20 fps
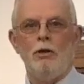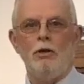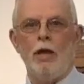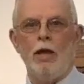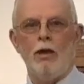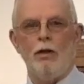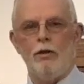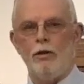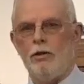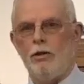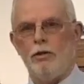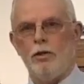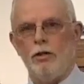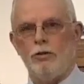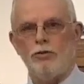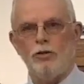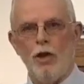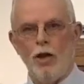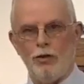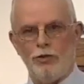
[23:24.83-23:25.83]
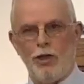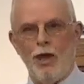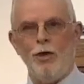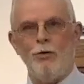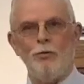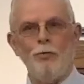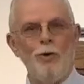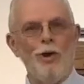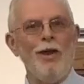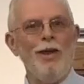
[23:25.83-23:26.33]
Now, it's not
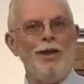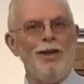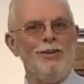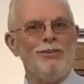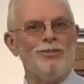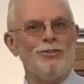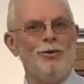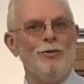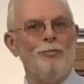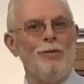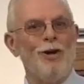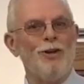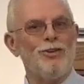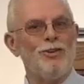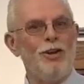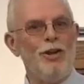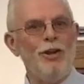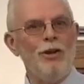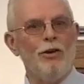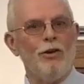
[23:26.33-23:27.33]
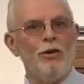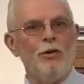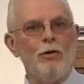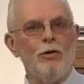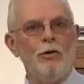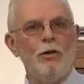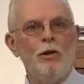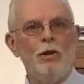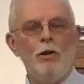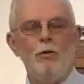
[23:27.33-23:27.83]
that way so much here.
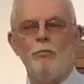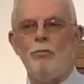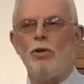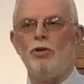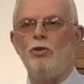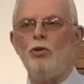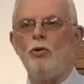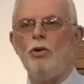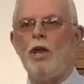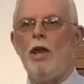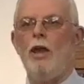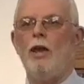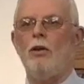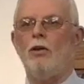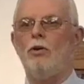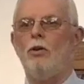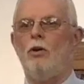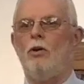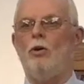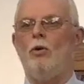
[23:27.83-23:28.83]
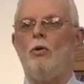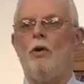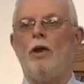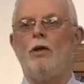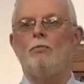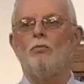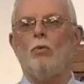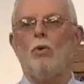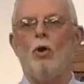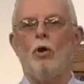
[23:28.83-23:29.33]
But you can't go
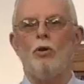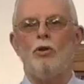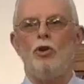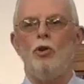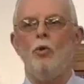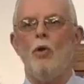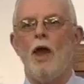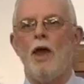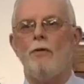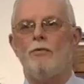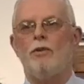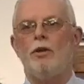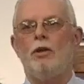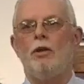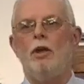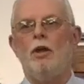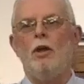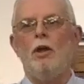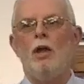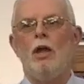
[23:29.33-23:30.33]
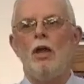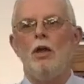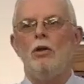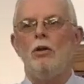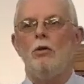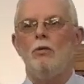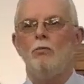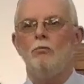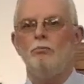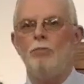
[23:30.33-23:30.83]
and work. You have to,
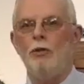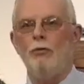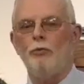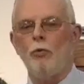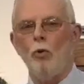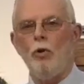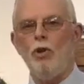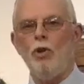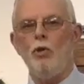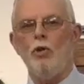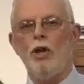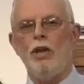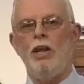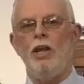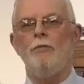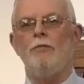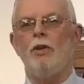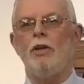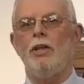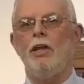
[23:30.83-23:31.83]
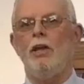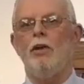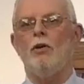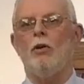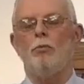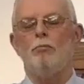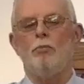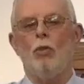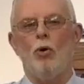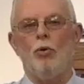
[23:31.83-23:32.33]
before you can even get
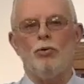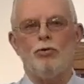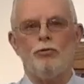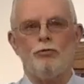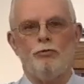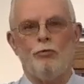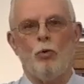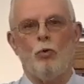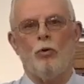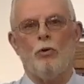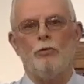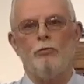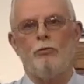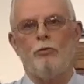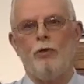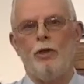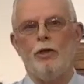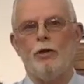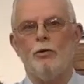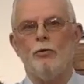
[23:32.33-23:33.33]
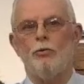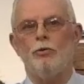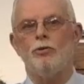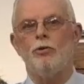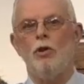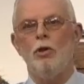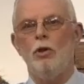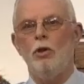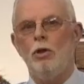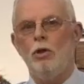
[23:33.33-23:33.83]
on most foreign
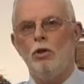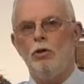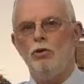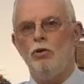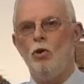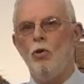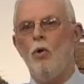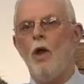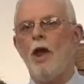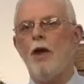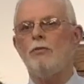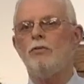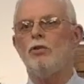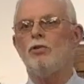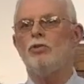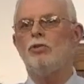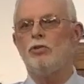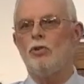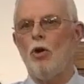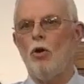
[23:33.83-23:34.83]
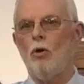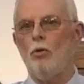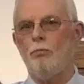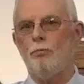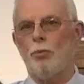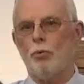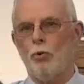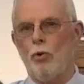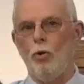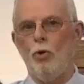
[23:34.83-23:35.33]
fields, you have to show
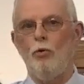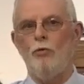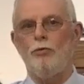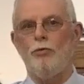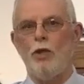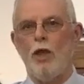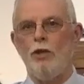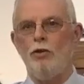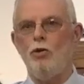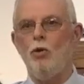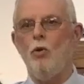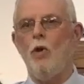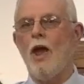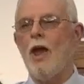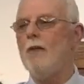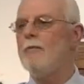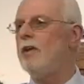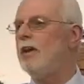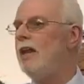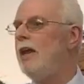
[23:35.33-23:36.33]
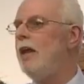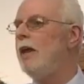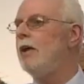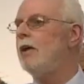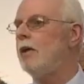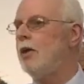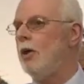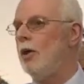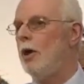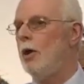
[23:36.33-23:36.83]
proof that you have an
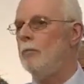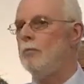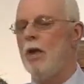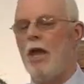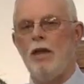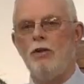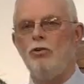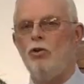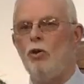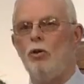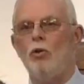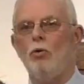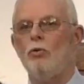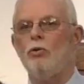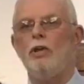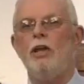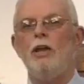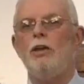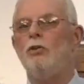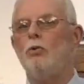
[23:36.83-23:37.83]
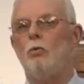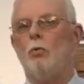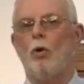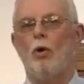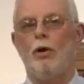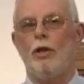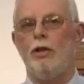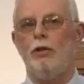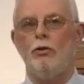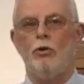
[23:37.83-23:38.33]
income and you don't need to
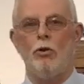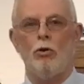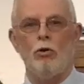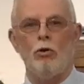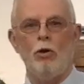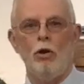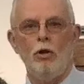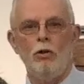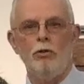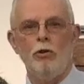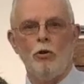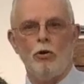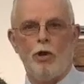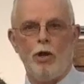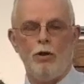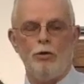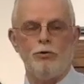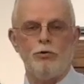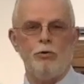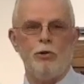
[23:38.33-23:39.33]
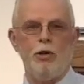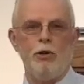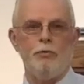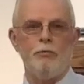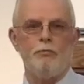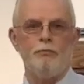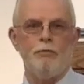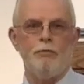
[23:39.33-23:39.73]
work in their, their country.